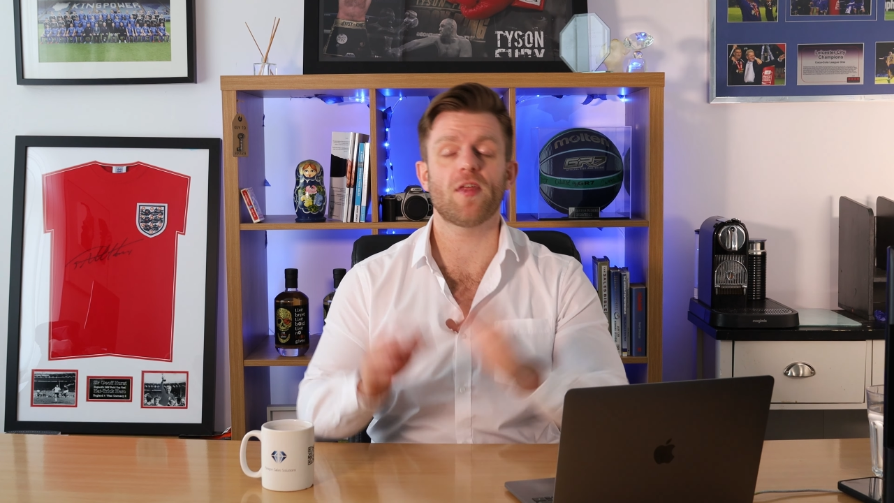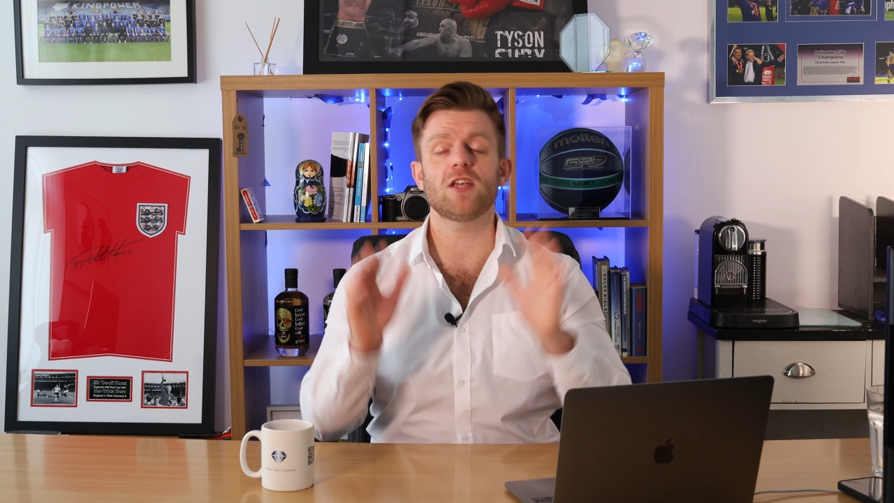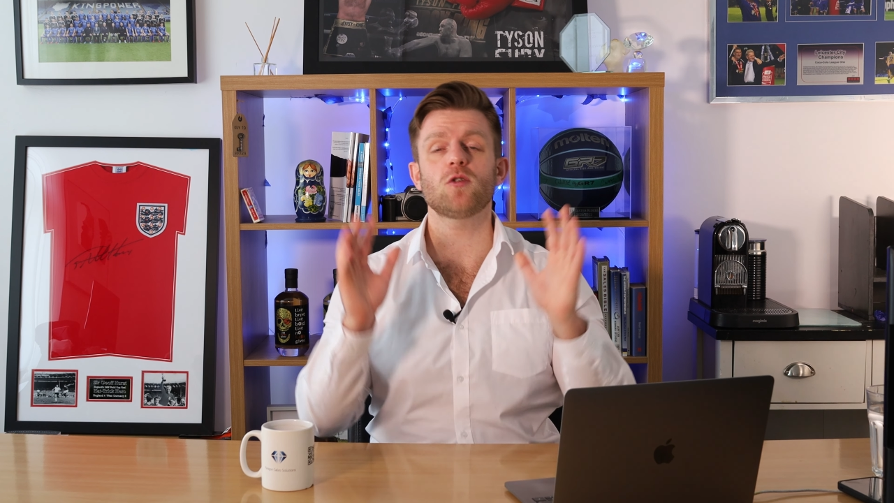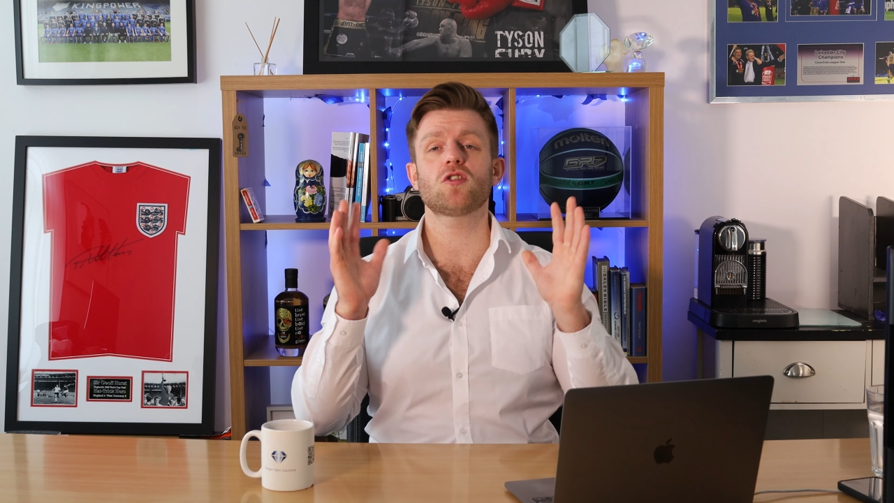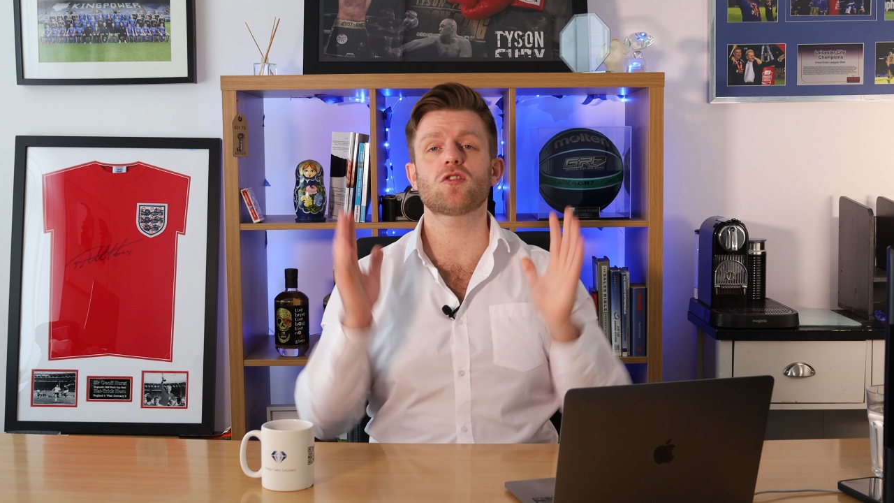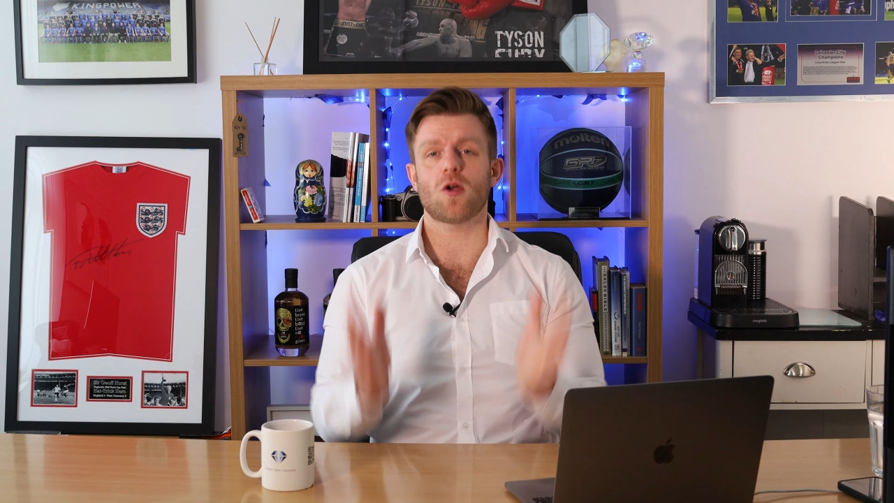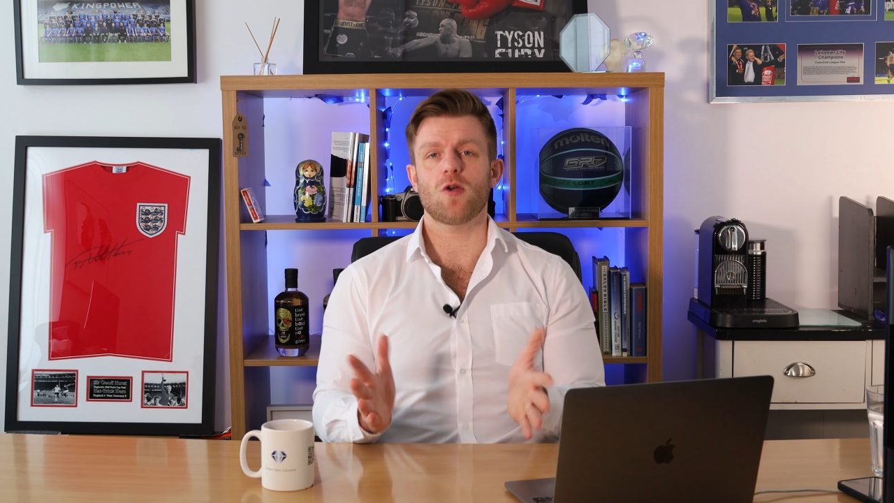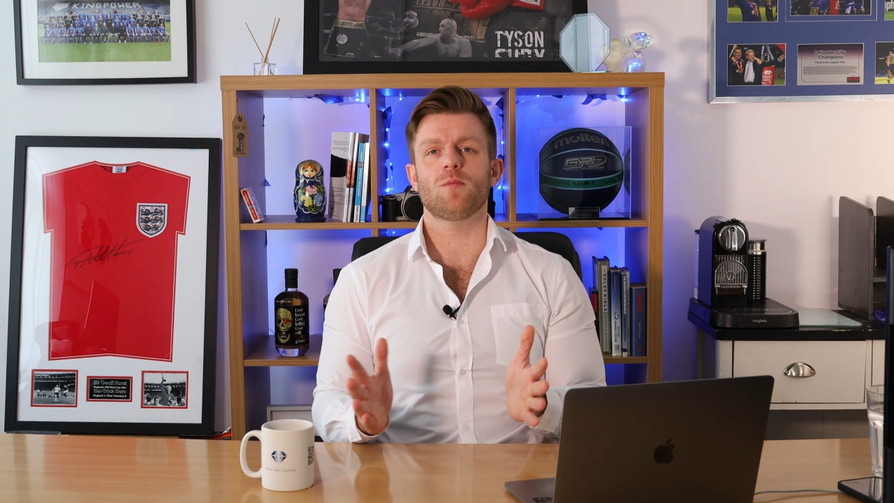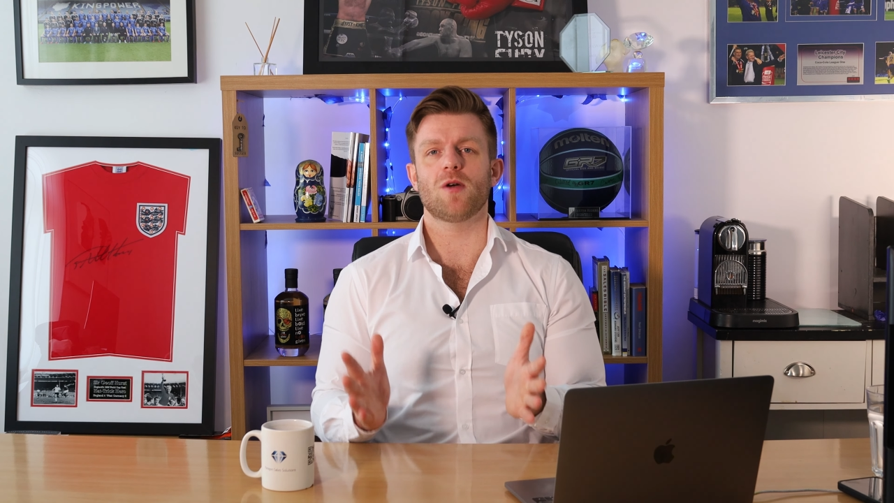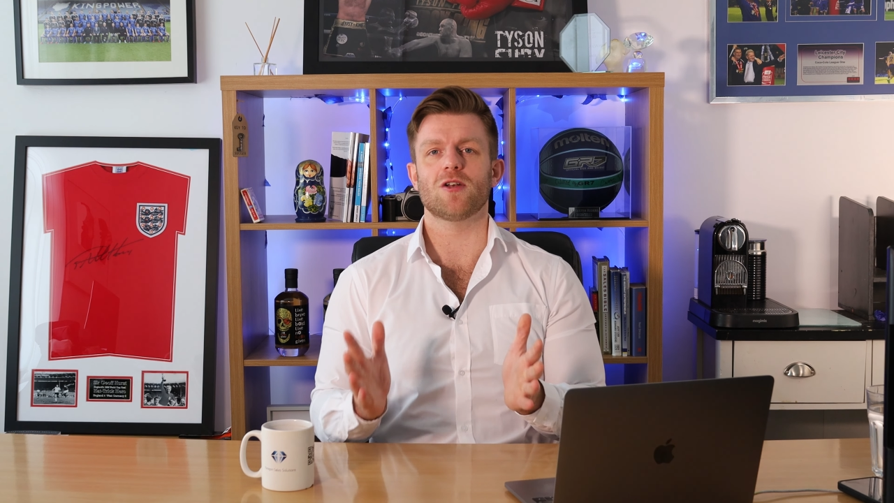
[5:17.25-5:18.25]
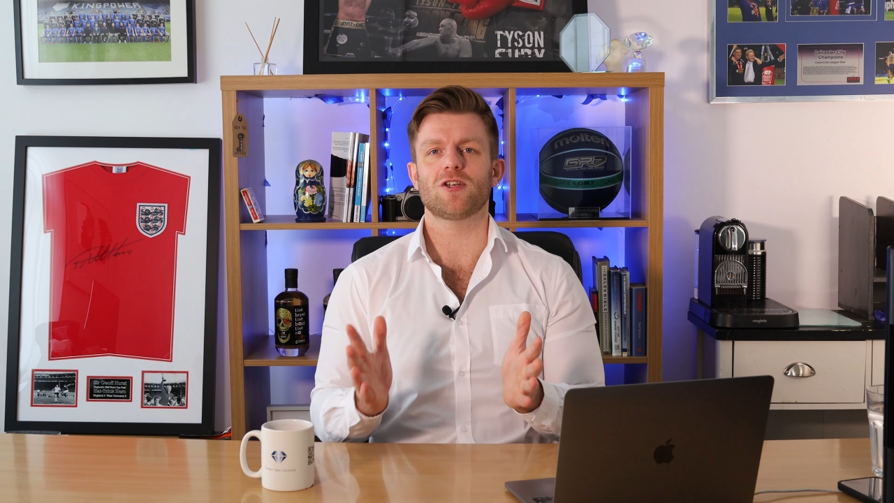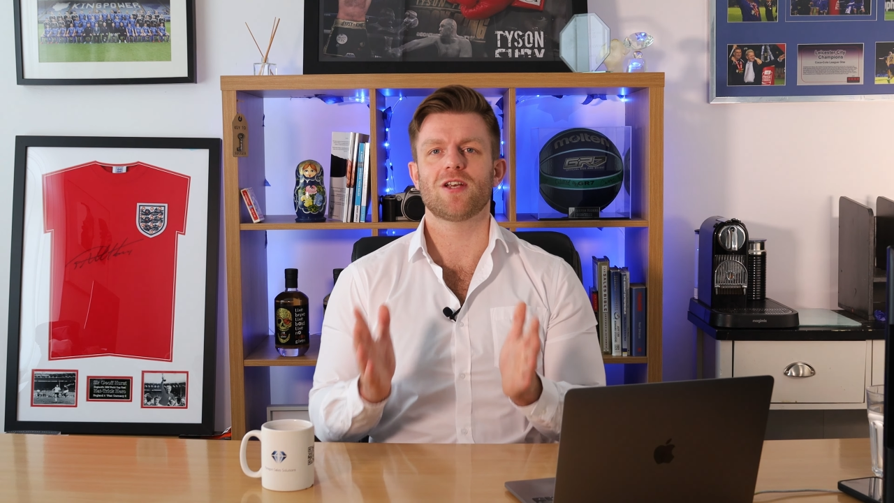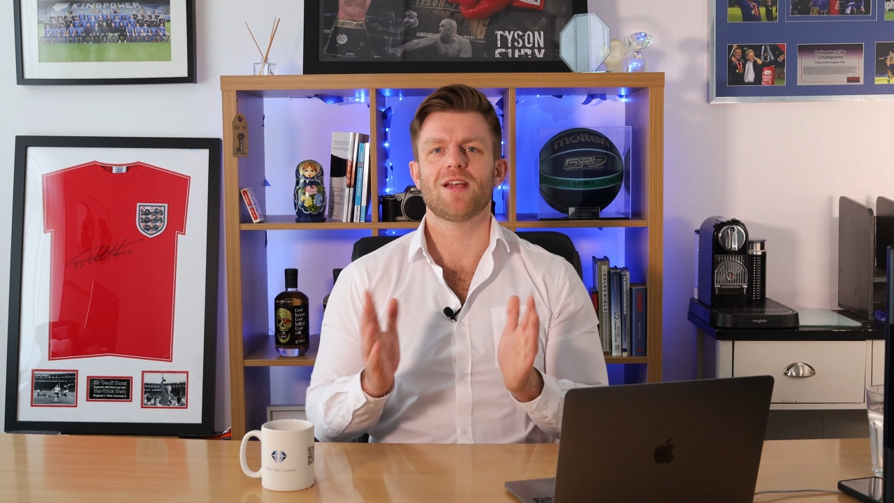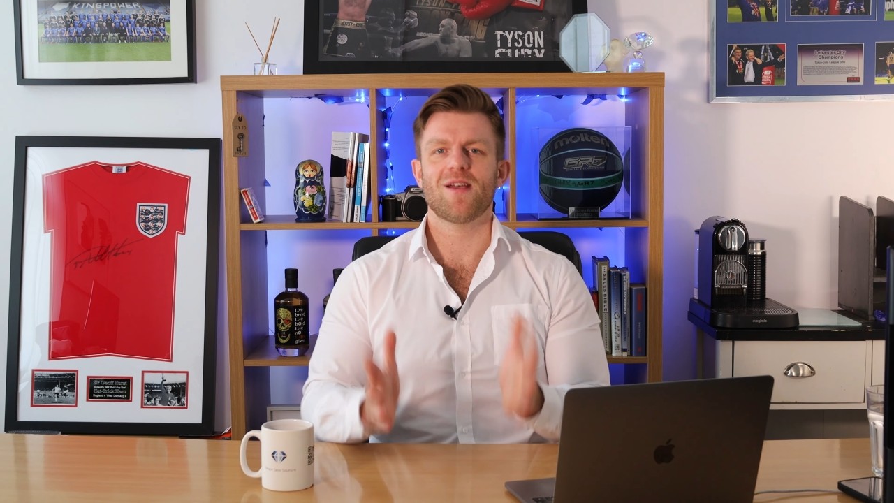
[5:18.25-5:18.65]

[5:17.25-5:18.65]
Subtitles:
Thank you so much